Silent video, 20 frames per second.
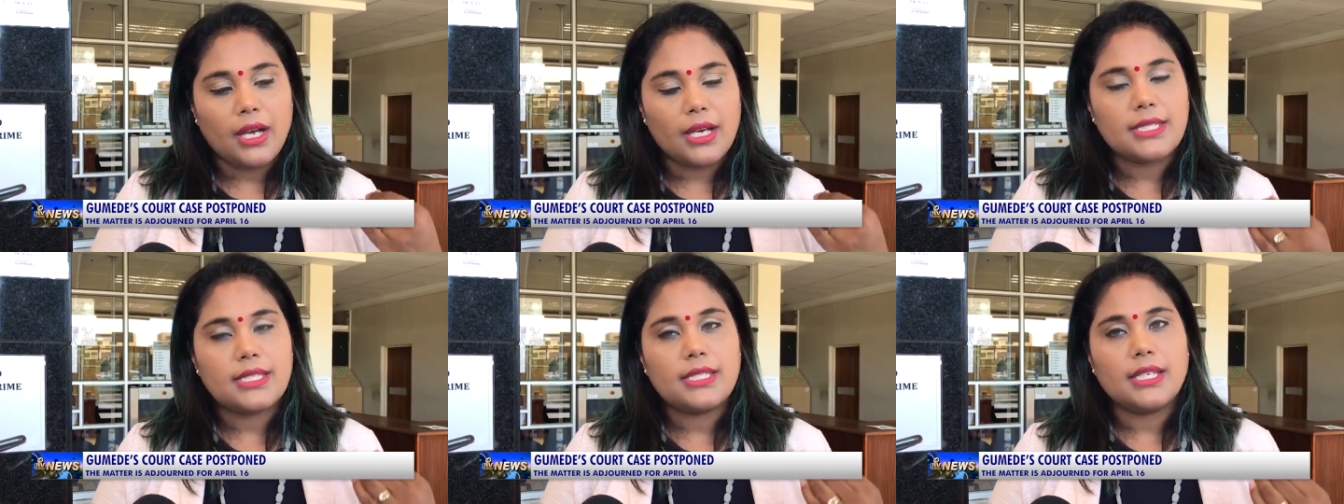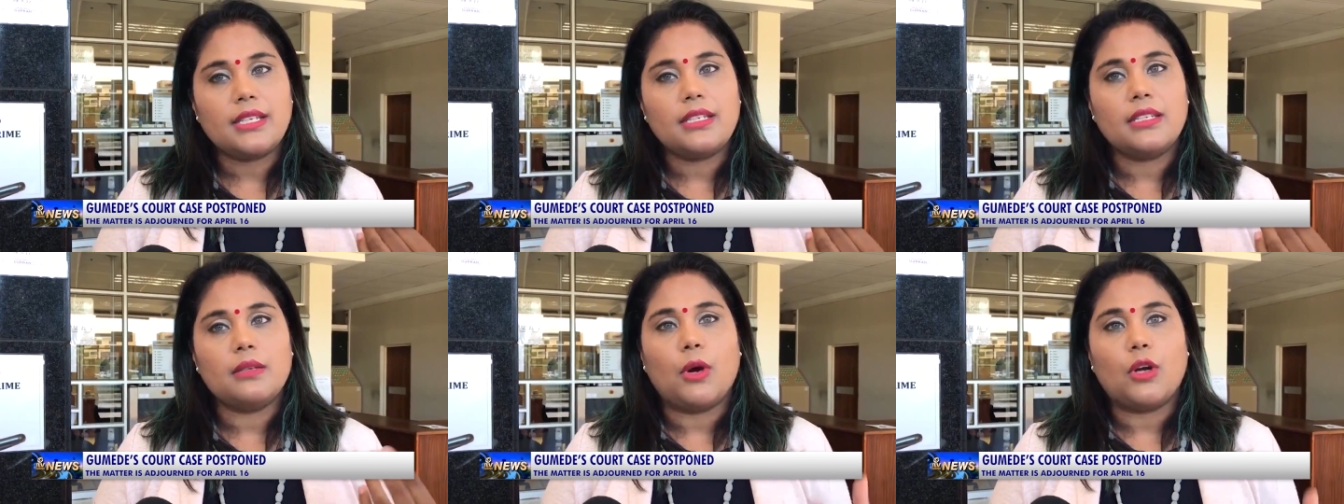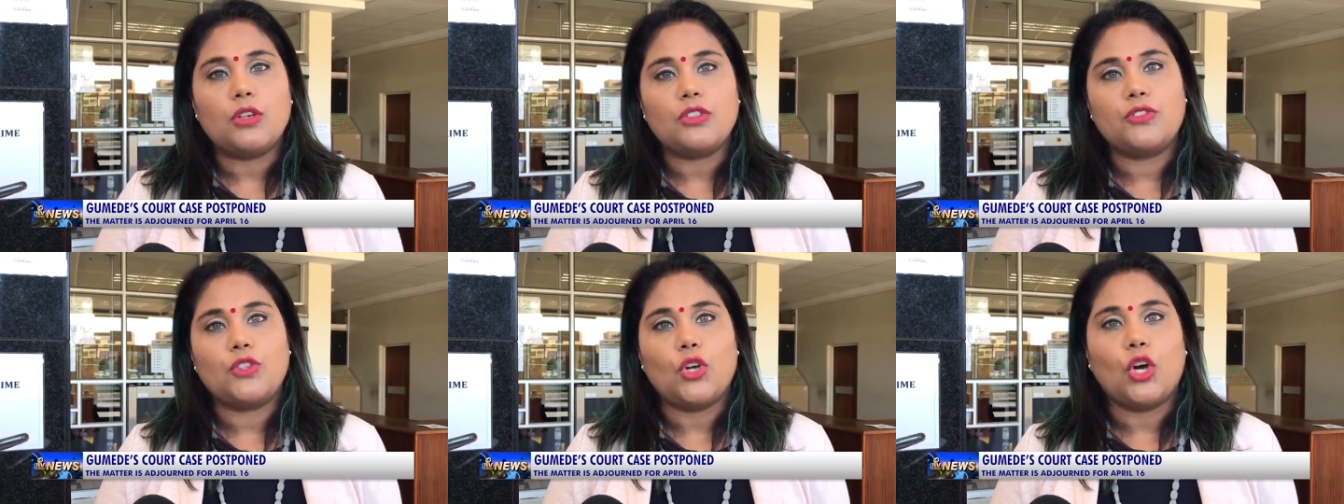a
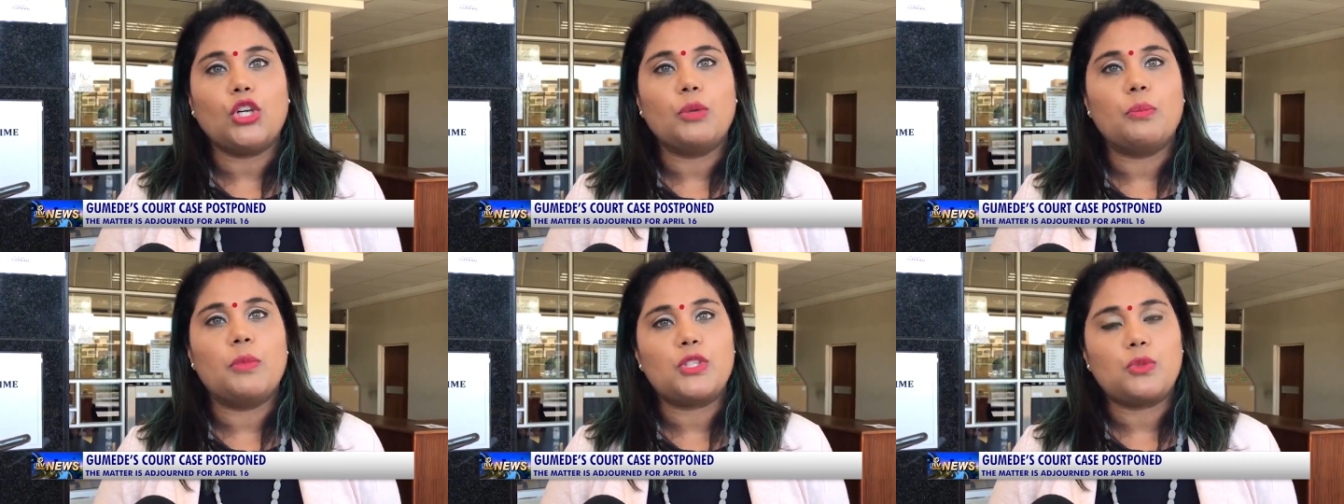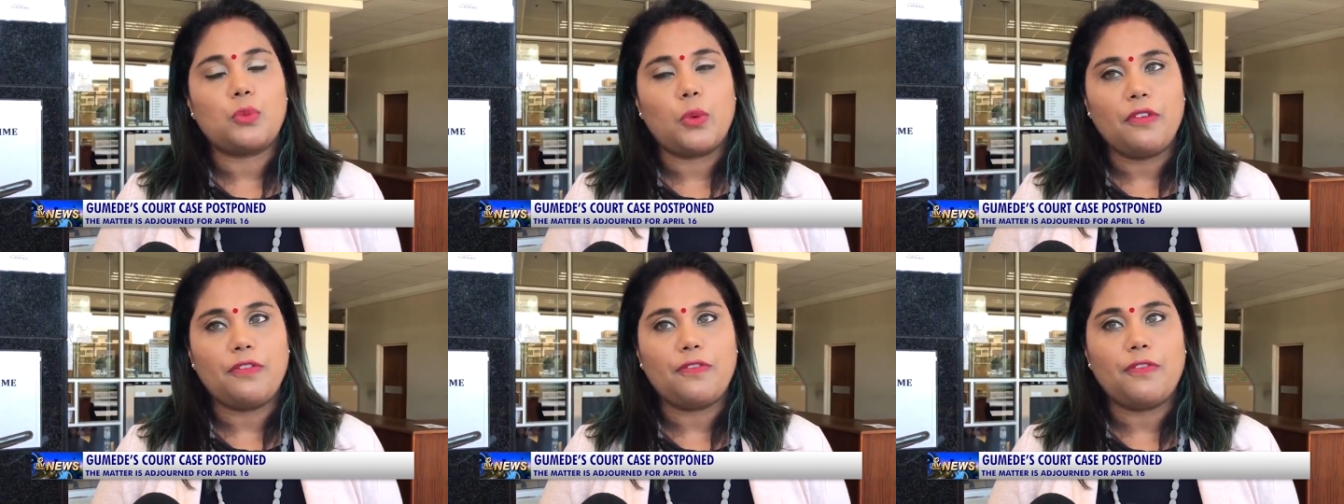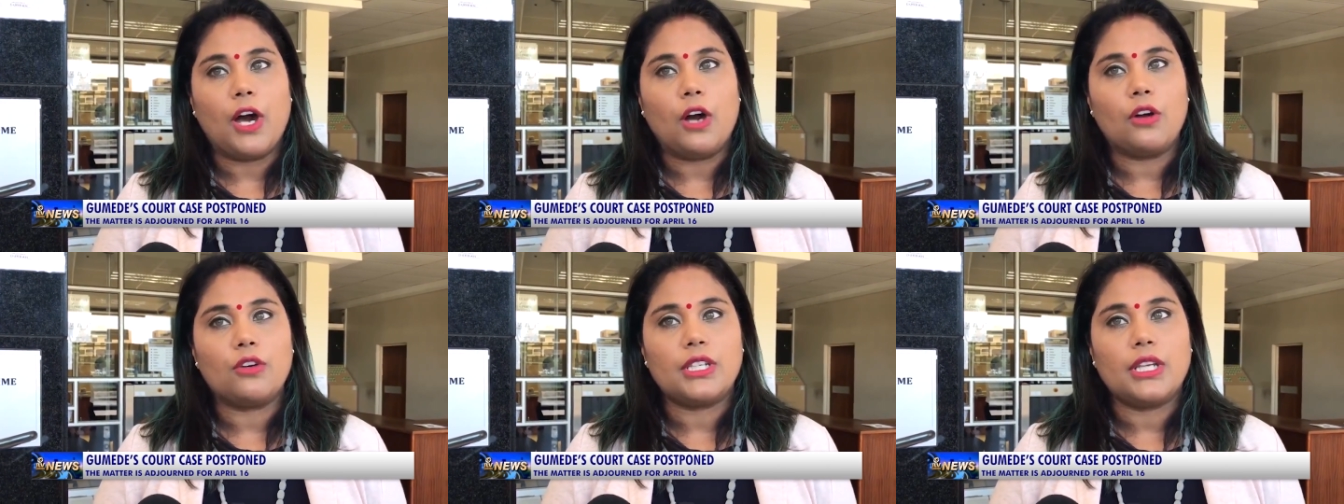certain amount of documents
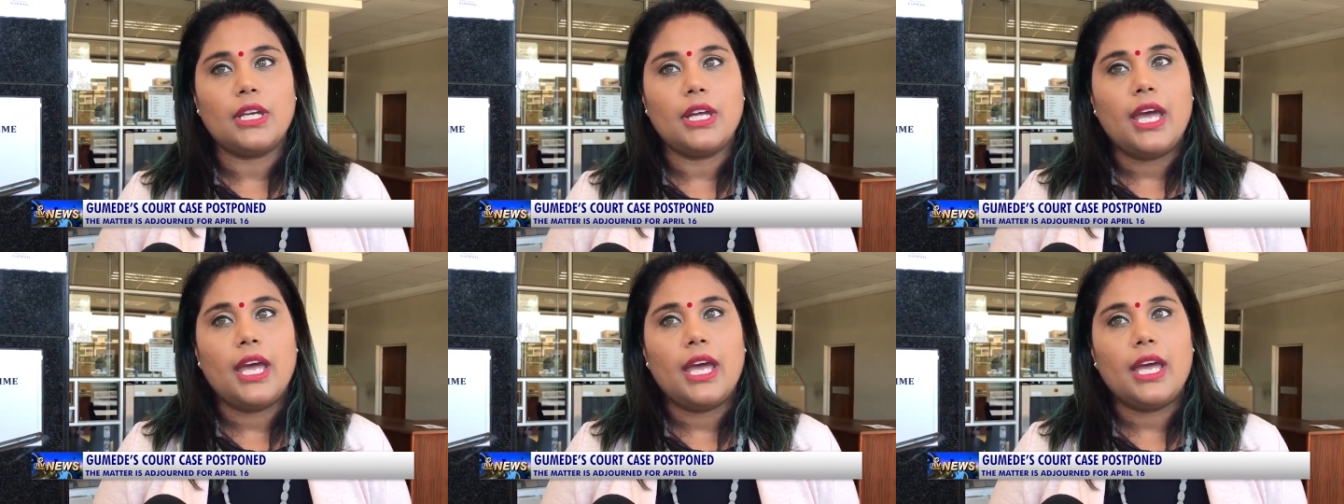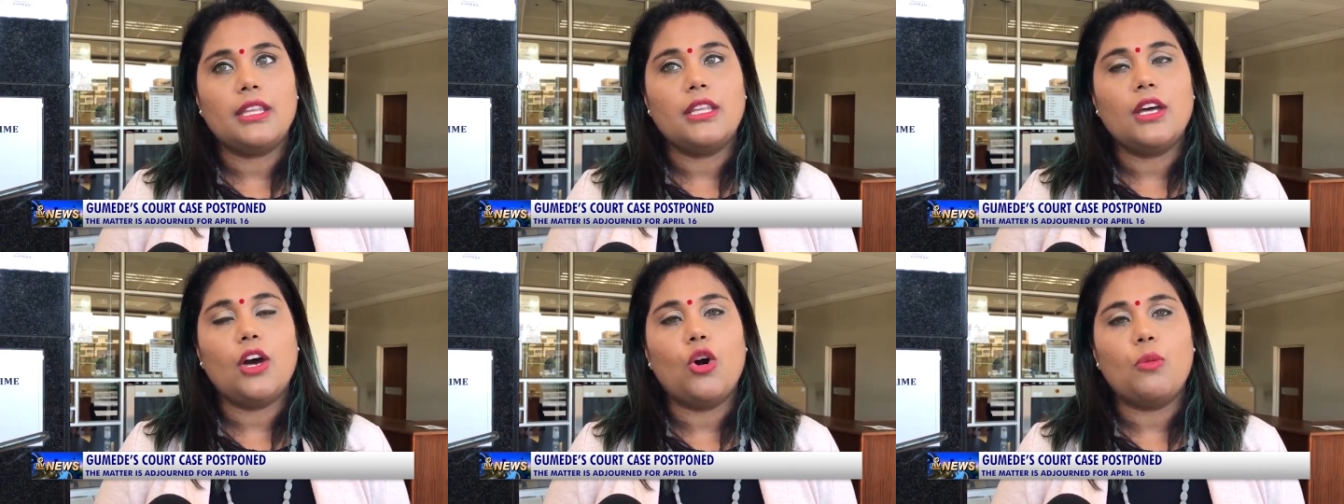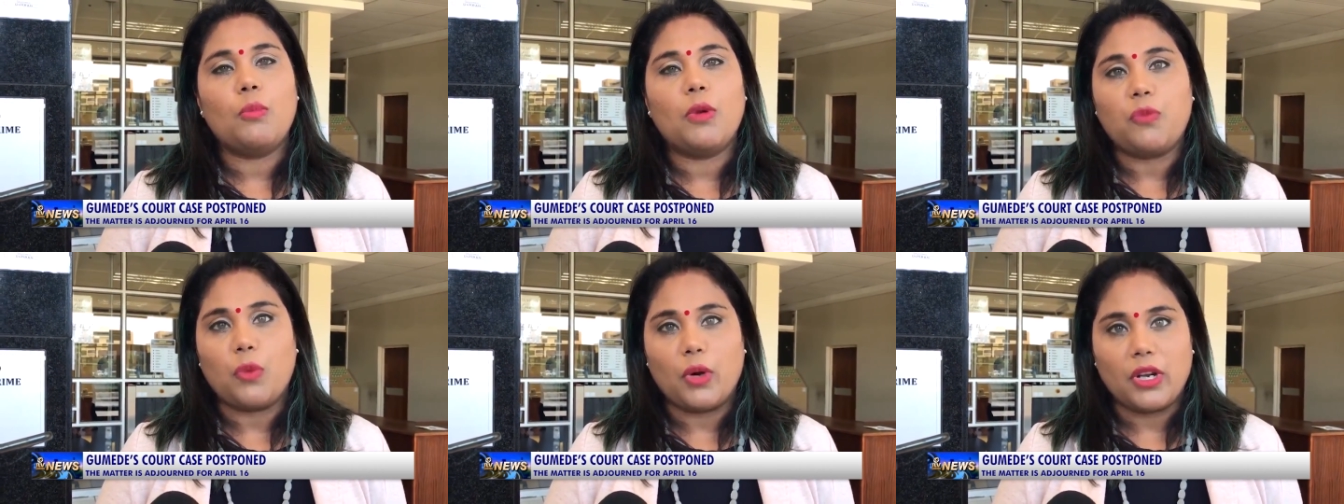were found in
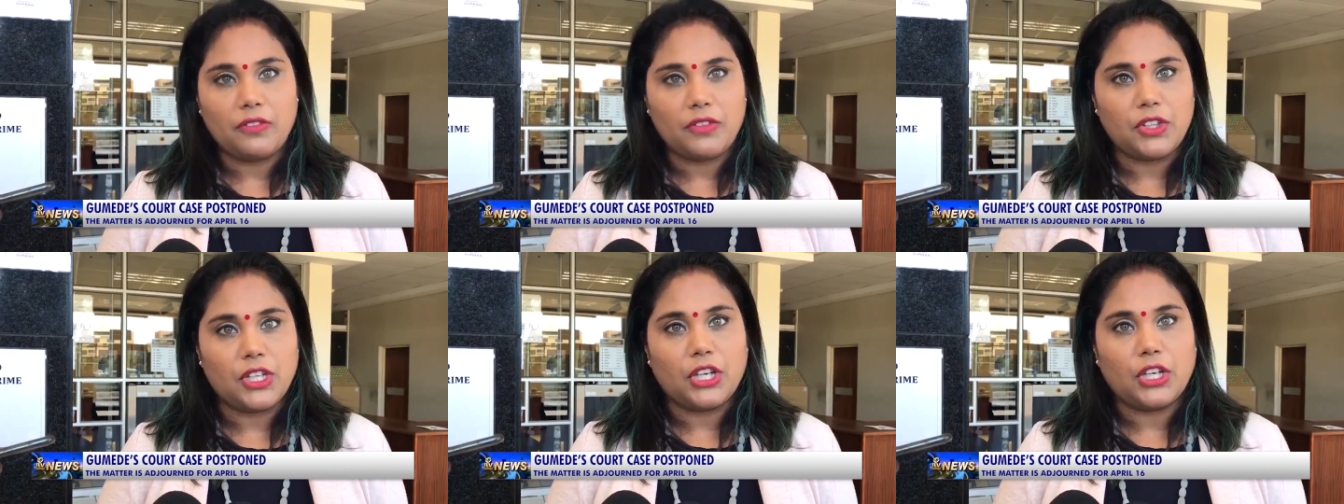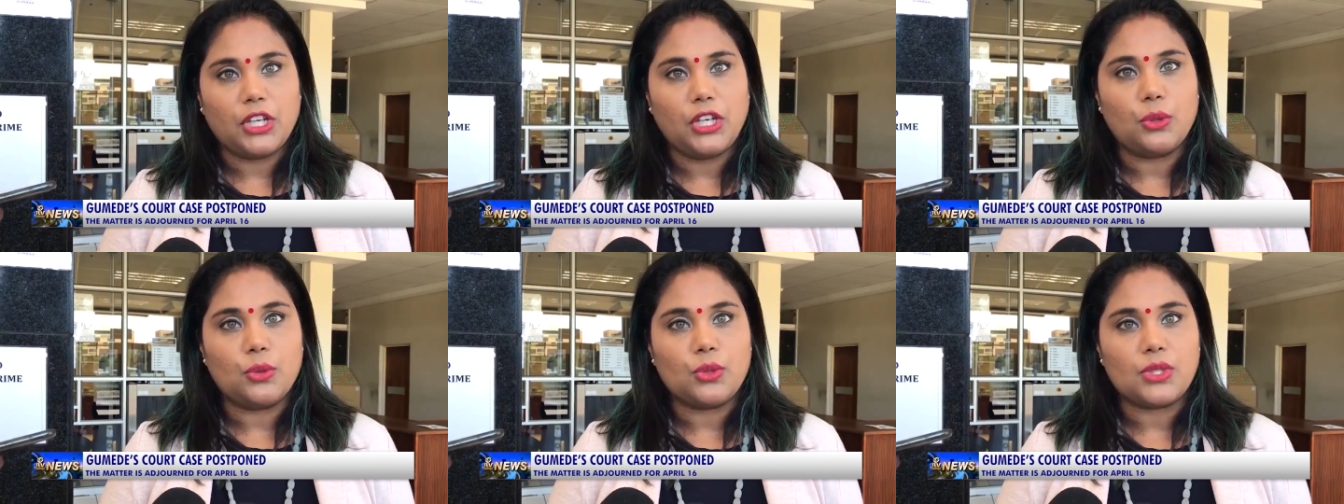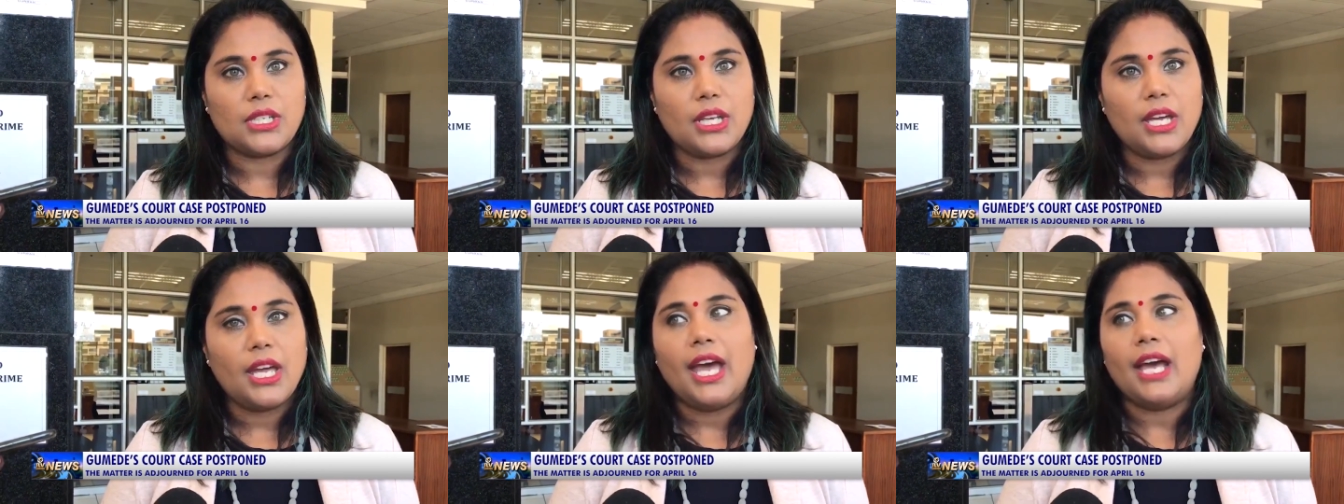the home of one of the
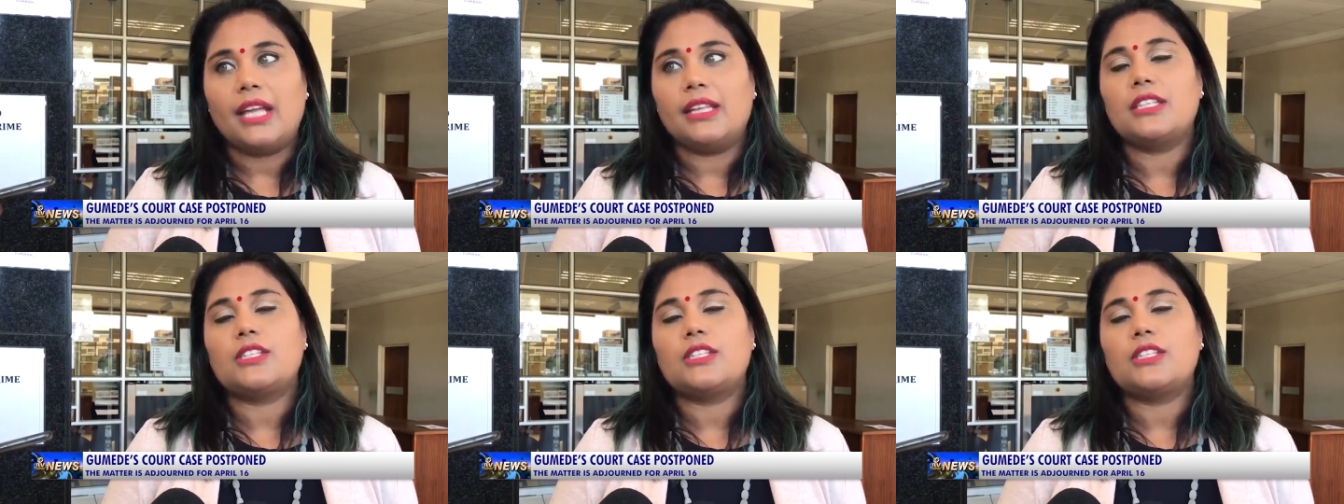accused,